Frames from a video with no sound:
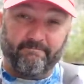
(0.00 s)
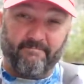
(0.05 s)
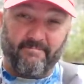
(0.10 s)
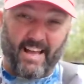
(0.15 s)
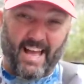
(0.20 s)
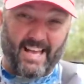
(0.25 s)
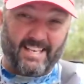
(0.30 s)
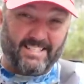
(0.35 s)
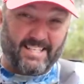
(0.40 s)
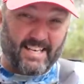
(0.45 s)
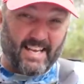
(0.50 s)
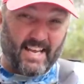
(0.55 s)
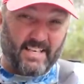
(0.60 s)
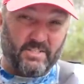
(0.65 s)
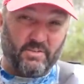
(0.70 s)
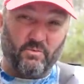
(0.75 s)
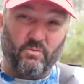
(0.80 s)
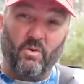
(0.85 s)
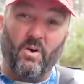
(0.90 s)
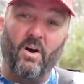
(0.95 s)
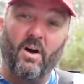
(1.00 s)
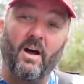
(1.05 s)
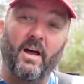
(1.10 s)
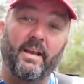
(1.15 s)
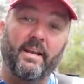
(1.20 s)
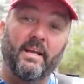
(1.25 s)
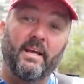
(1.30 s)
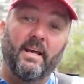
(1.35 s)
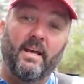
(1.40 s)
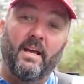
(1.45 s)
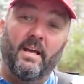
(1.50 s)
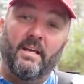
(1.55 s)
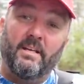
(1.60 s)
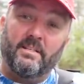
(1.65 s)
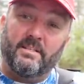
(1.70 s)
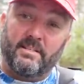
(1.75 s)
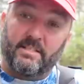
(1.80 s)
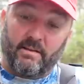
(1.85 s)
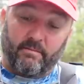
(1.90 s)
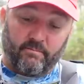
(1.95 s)
fast action rod,
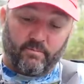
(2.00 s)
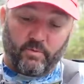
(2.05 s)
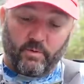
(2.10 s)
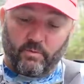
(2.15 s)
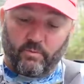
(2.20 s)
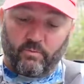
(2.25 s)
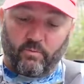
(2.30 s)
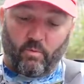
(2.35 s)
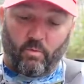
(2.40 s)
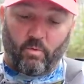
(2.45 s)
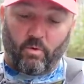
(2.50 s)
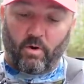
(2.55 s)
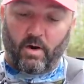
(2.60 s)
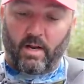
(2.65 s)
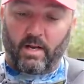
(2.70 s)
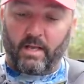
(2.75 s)
seven foot four.